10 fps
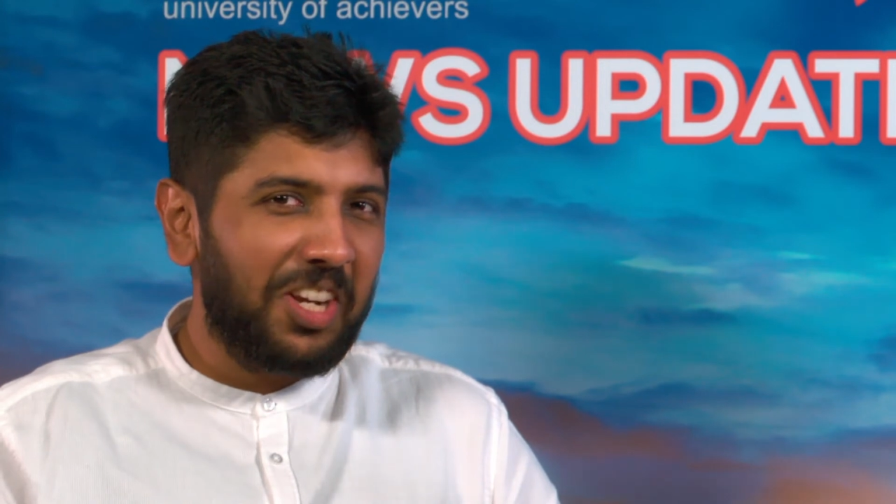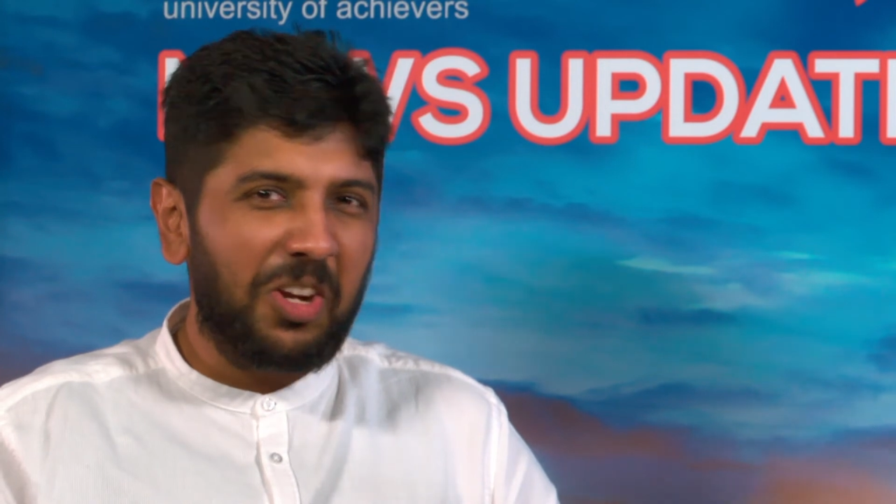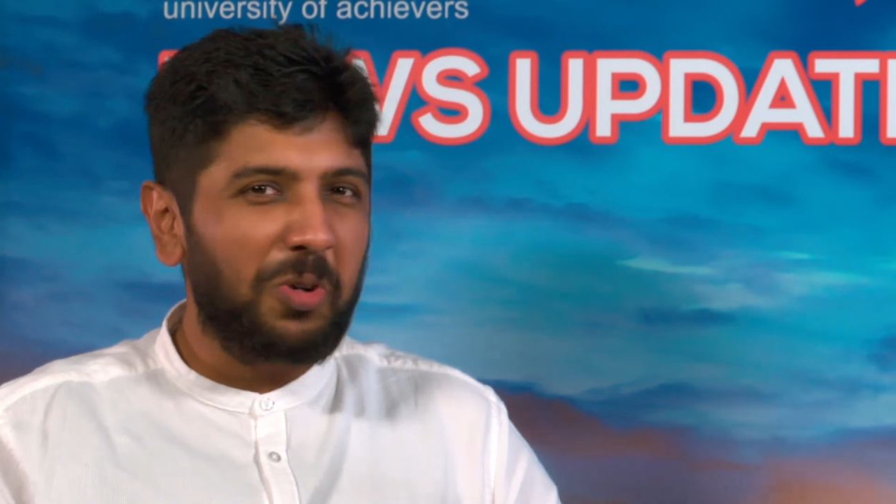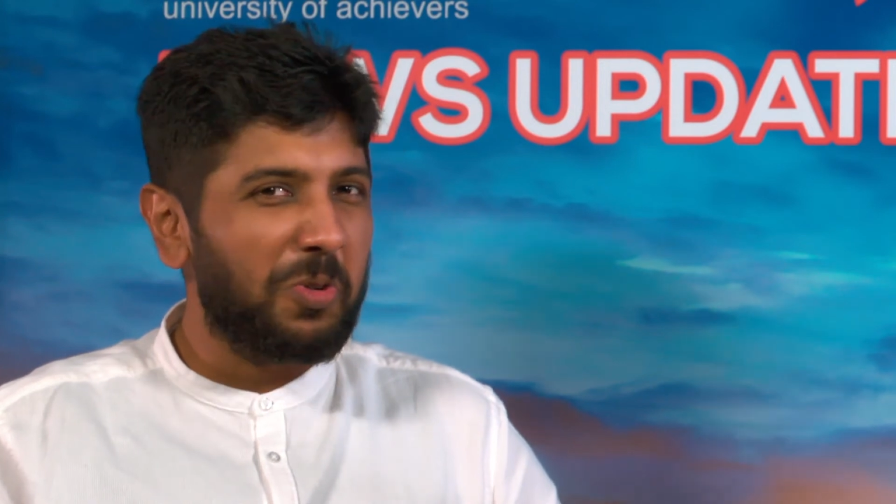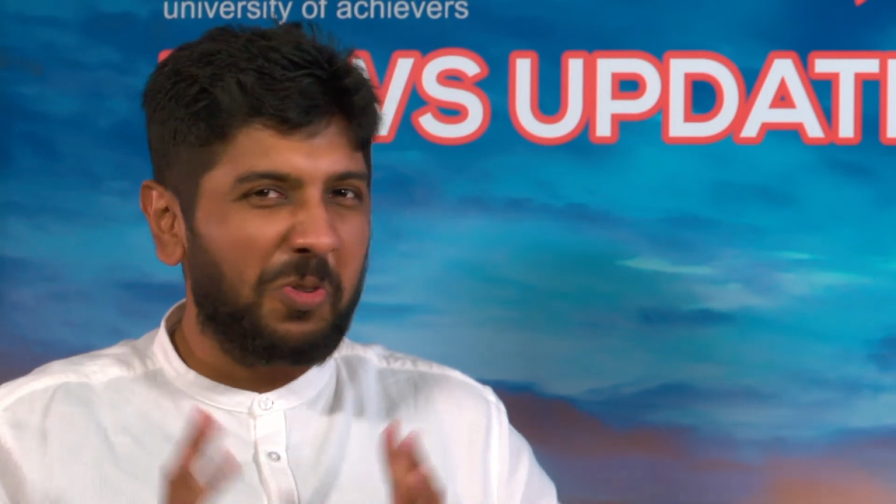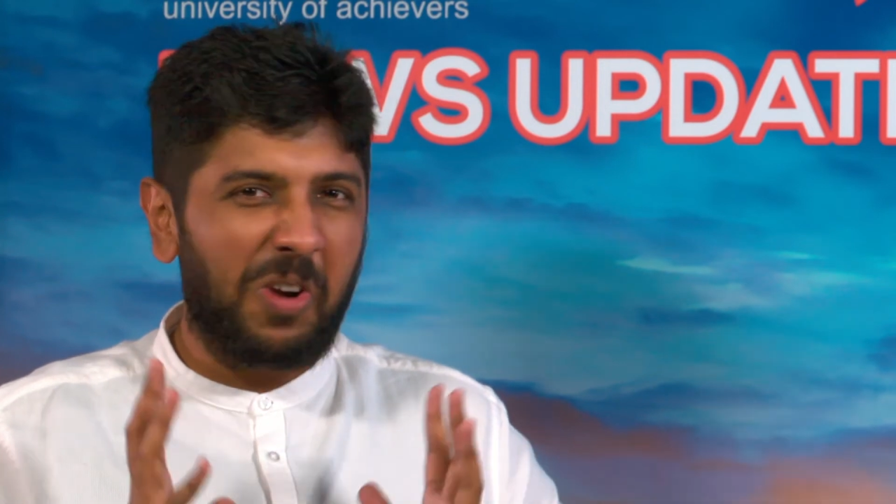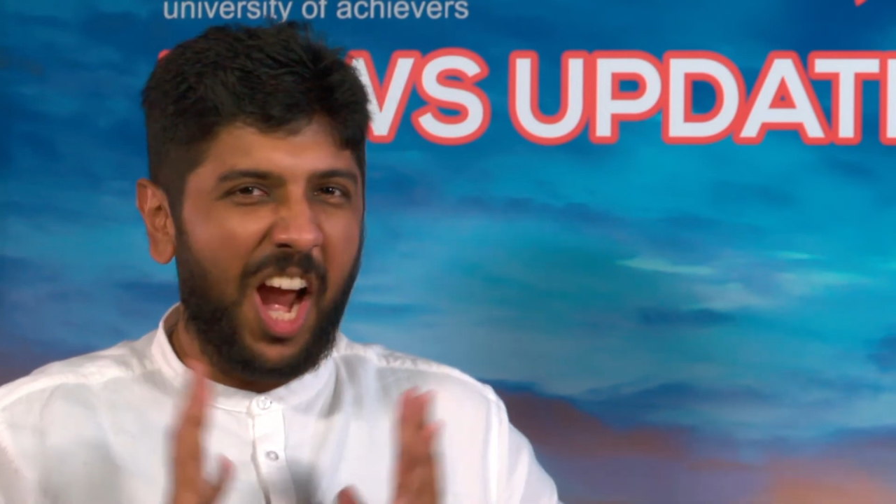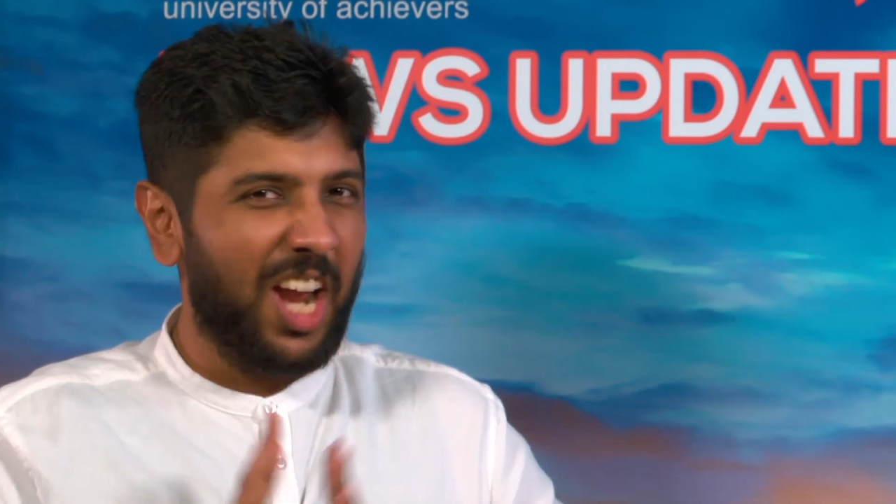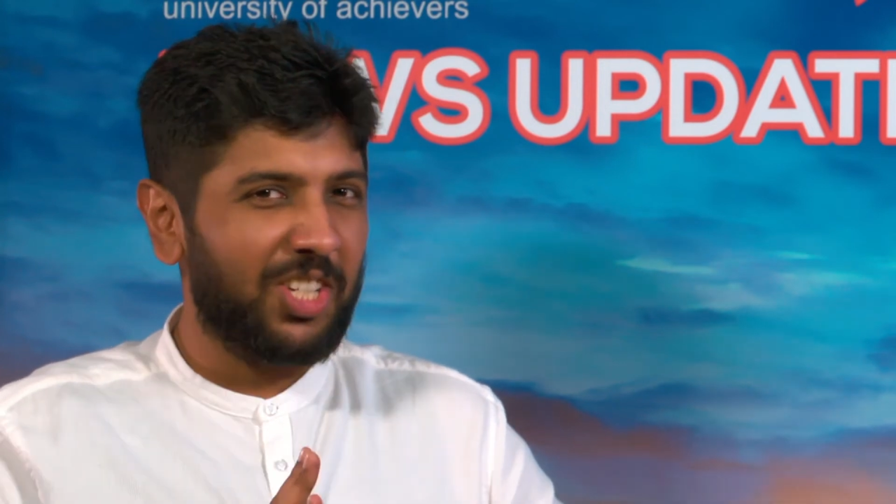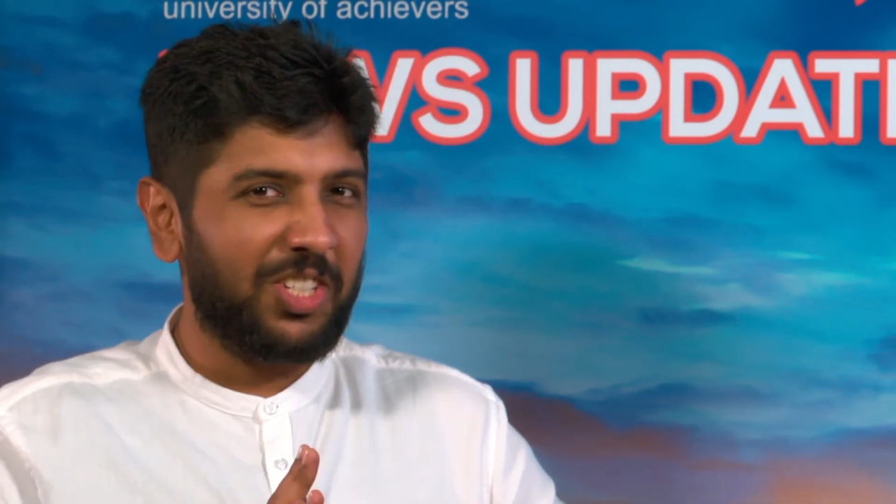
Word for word: to break your